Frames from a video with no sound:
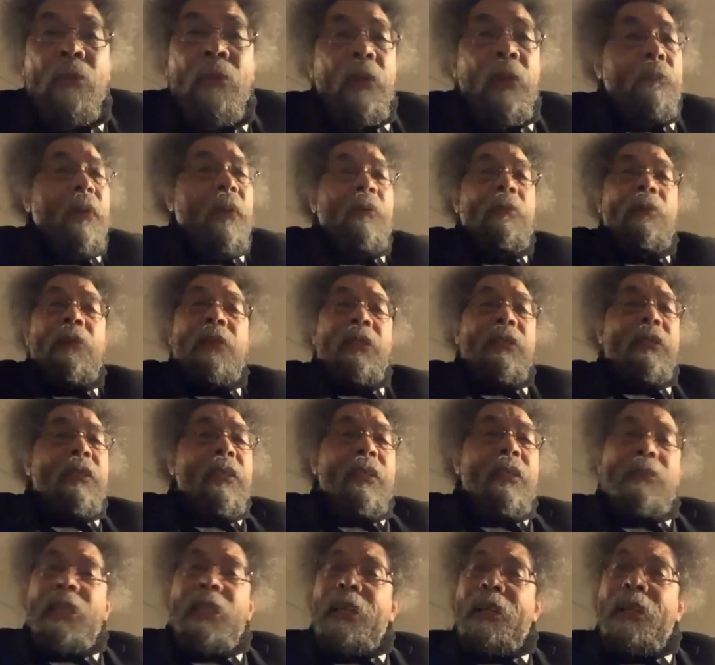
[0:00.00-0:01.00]
I mean, people listen
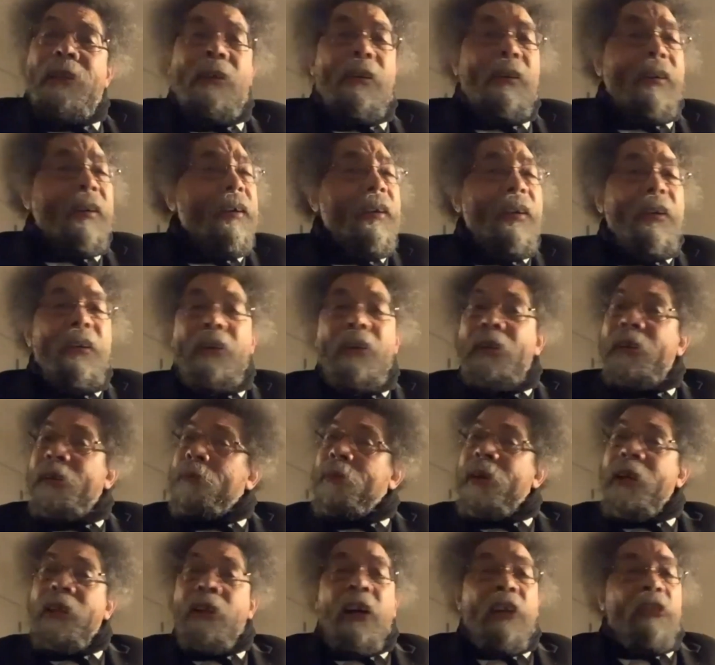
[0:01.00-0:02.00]
and say, look,
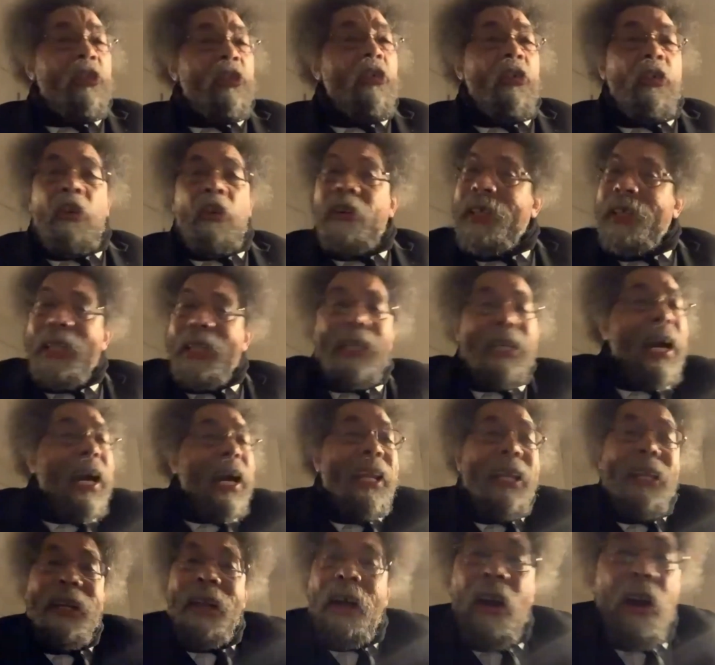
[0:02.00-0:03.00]
Brother Arturo, he
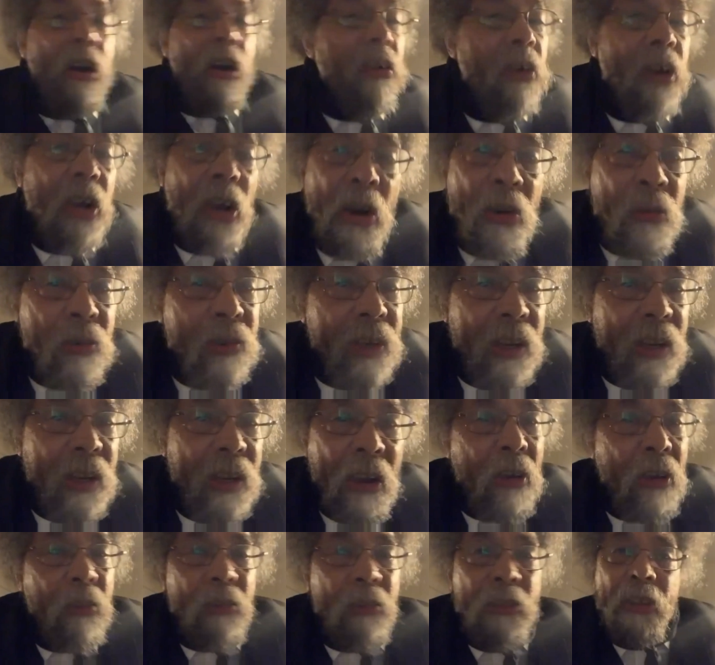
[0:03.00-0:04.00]
got it all going
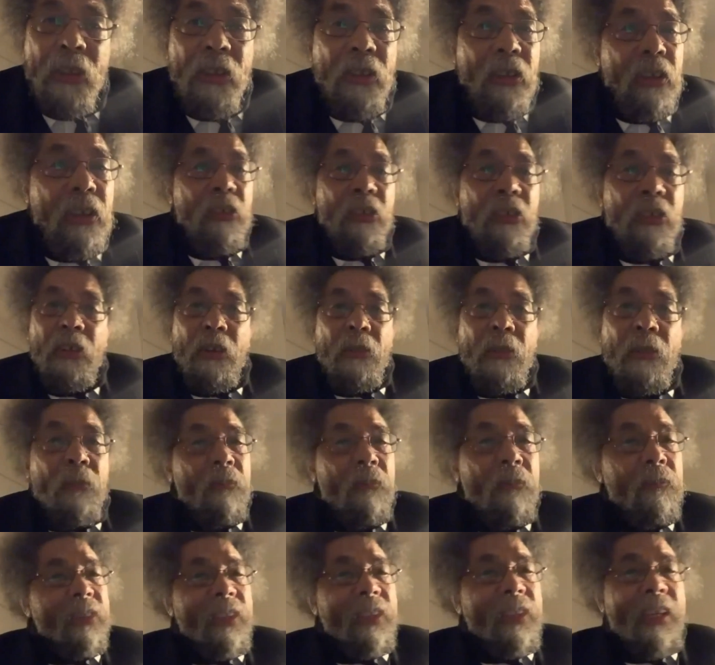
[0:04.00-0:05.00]
on.
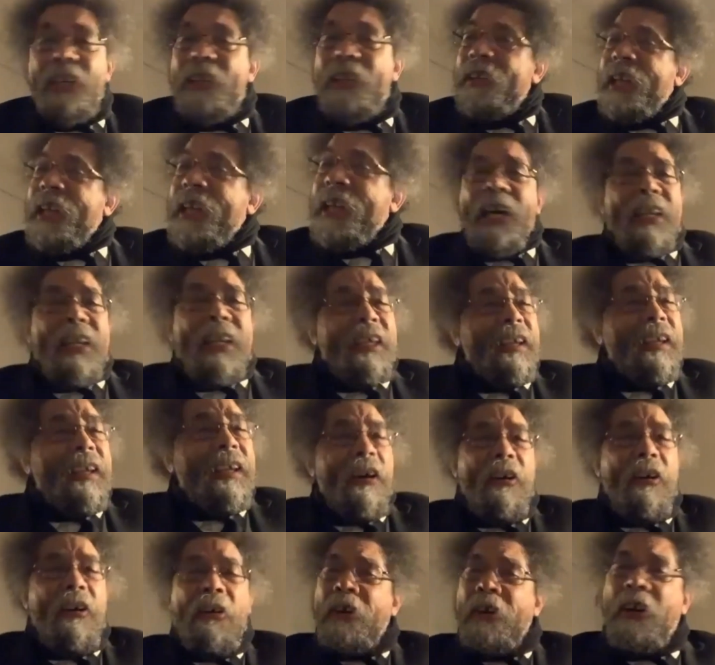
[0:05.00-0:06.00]
You got it
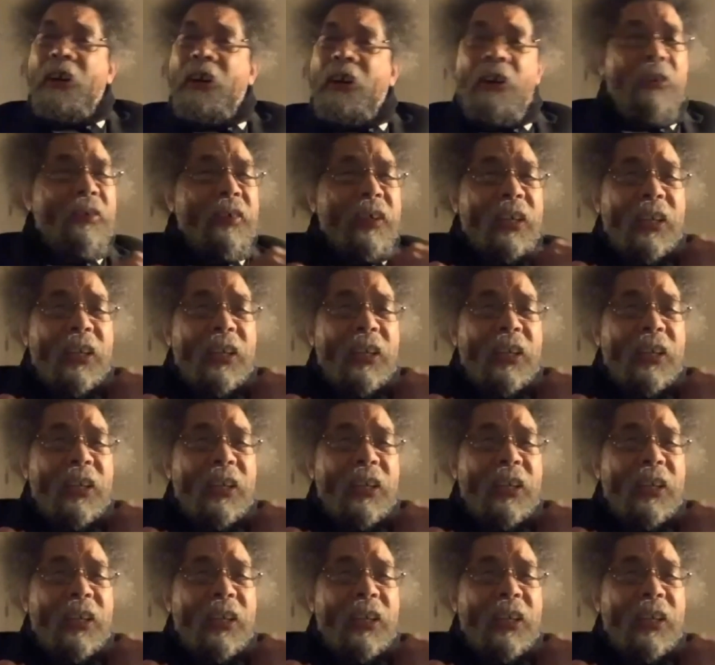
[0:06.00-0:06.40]
all going